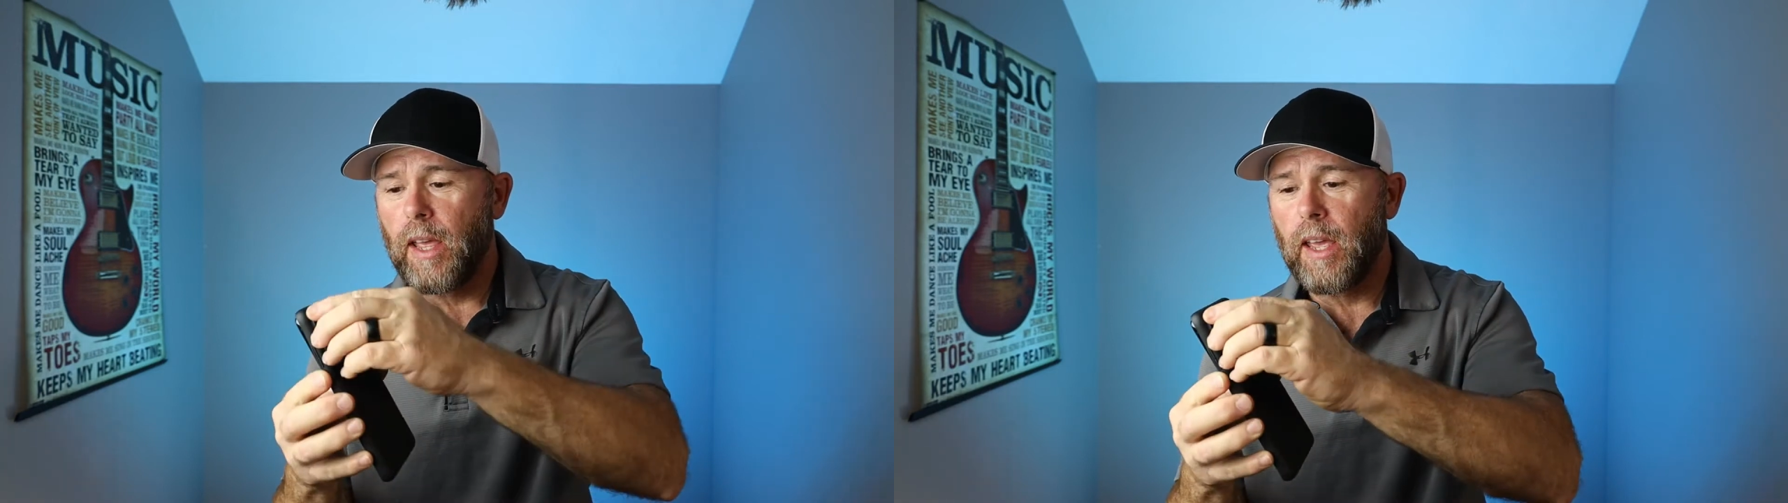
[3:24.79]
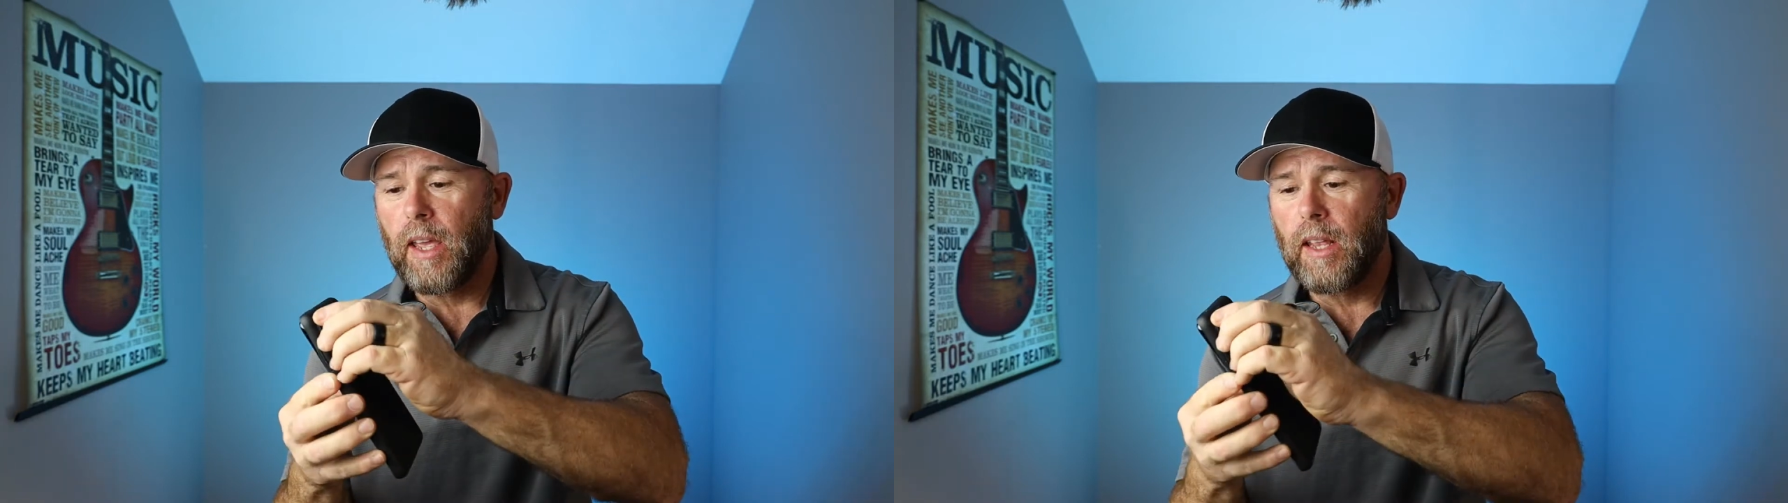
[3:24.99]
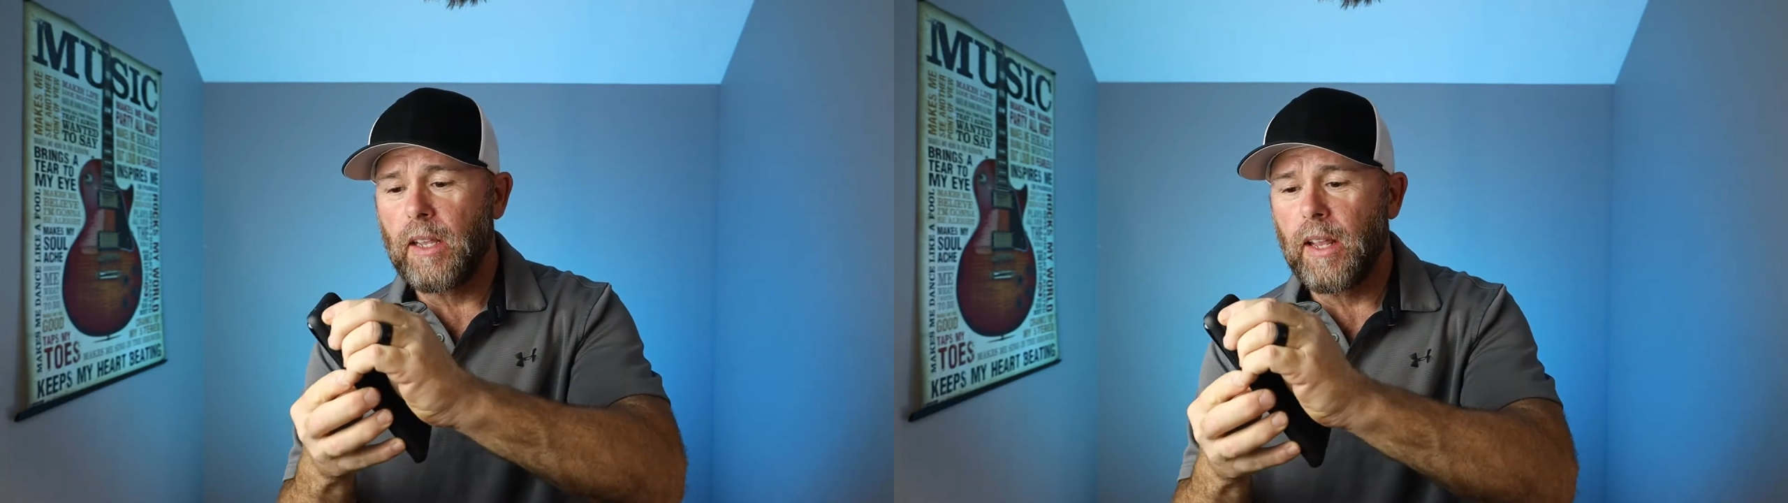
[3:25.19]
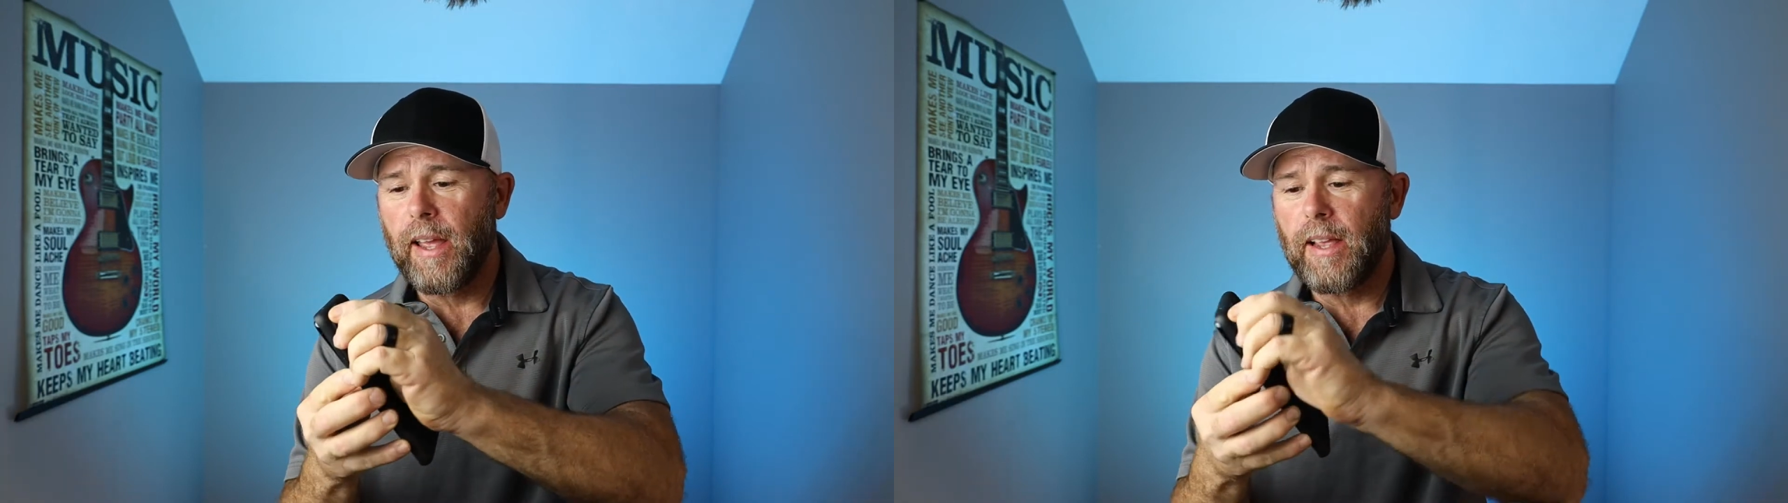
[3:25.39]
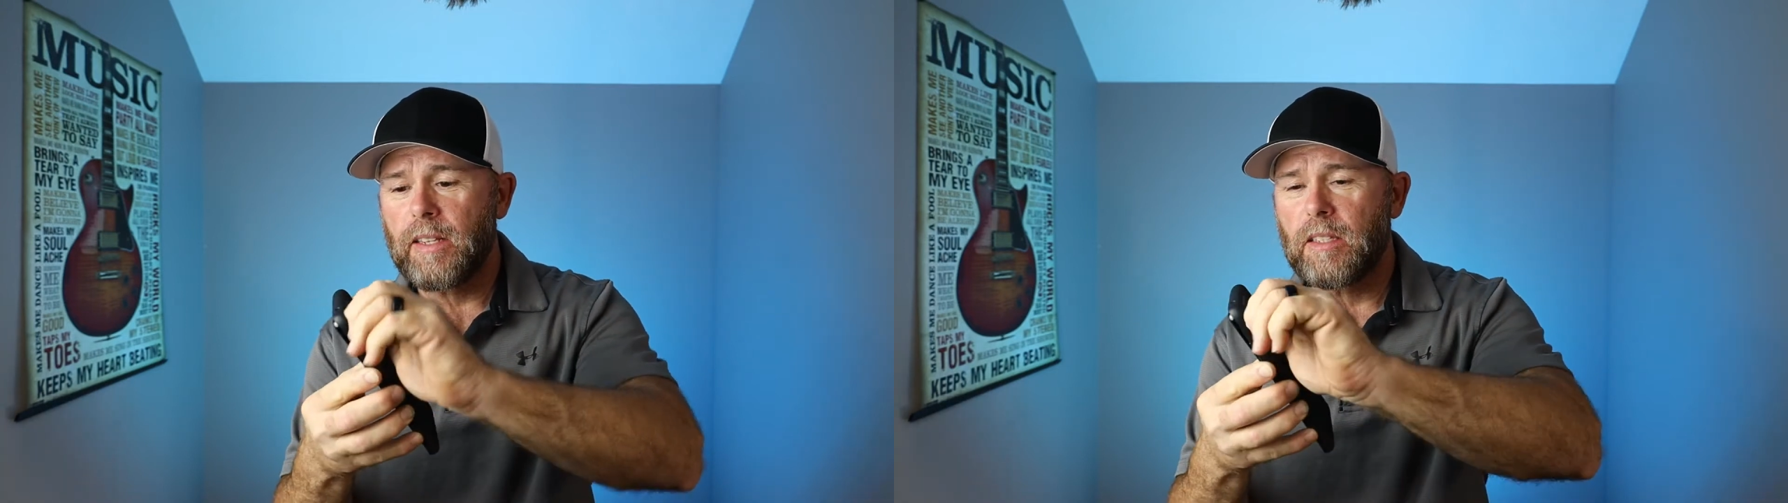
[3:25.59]
and it
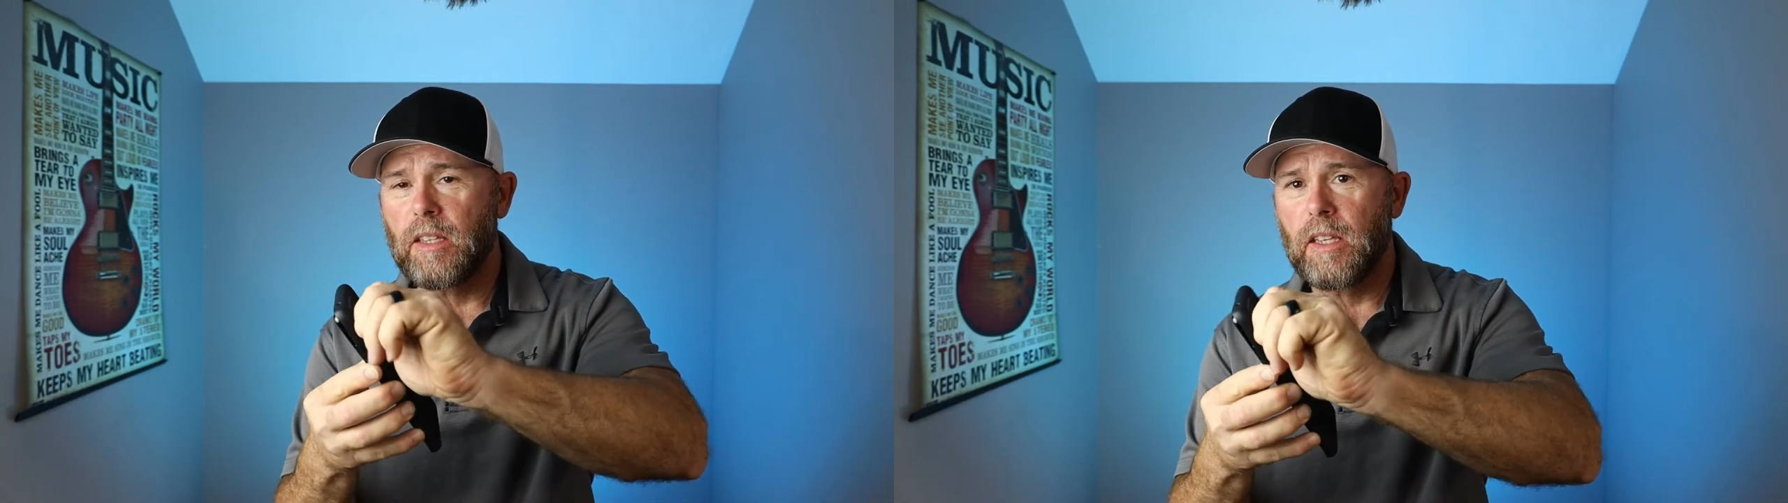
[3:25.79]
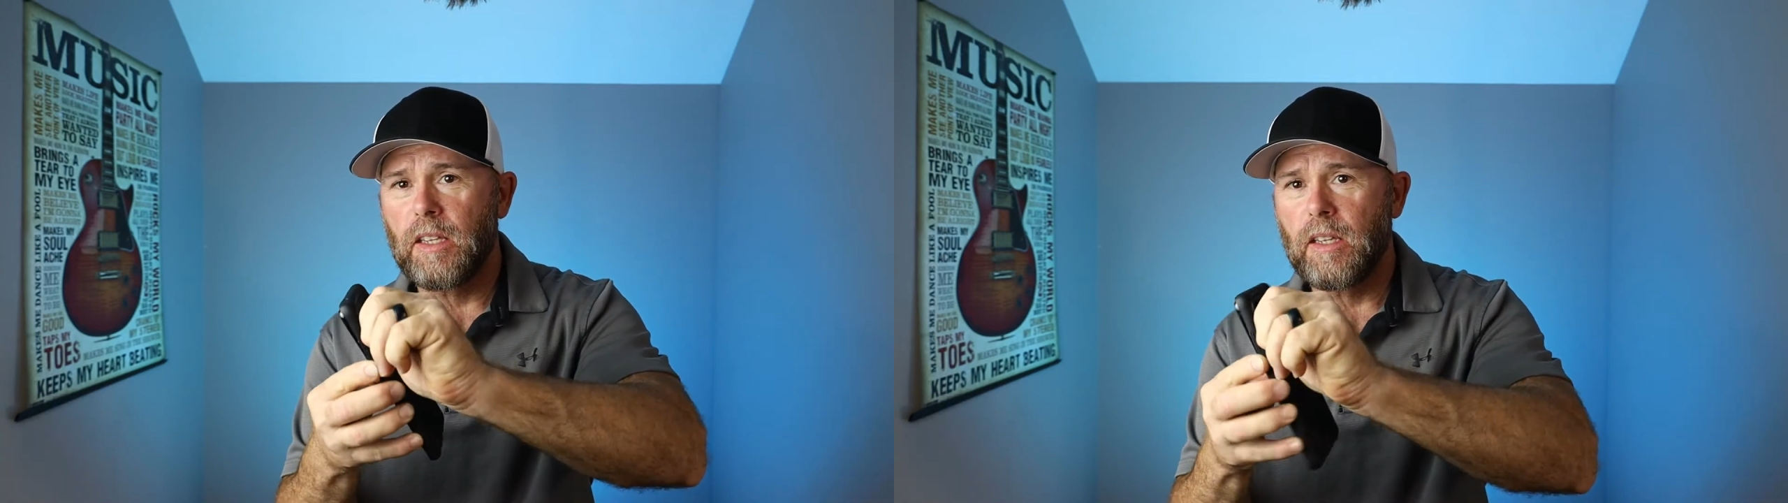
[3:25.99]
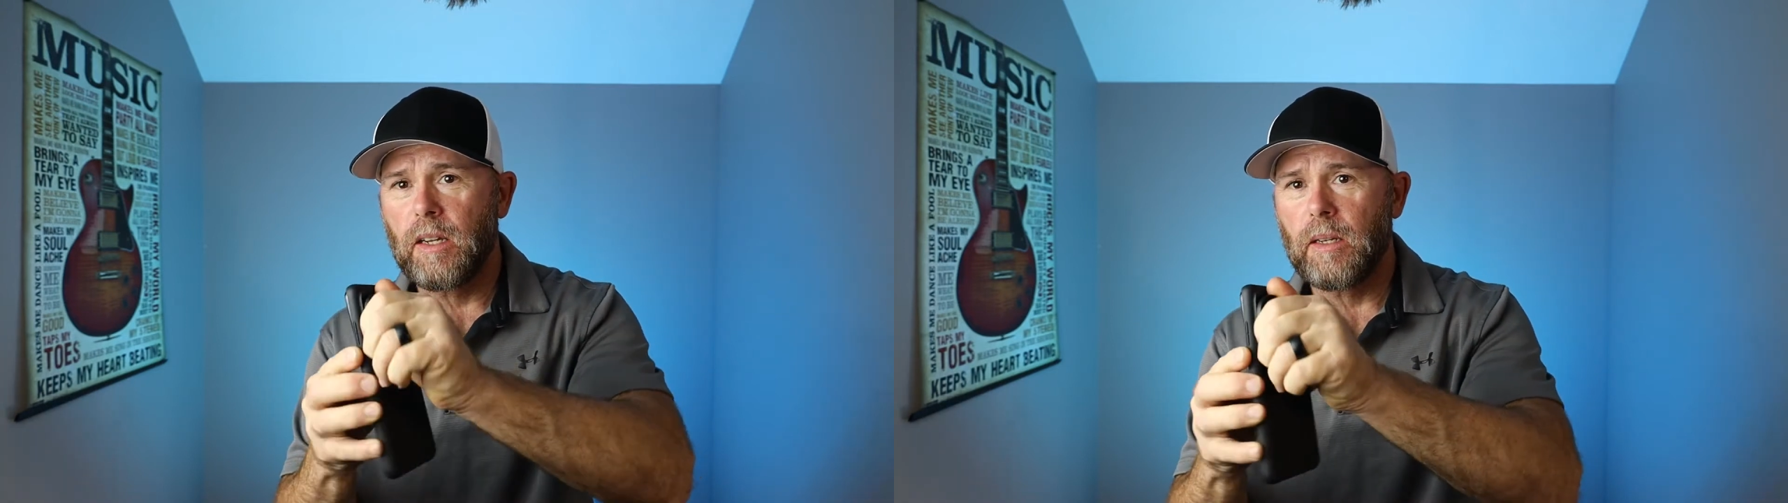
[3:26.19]
has the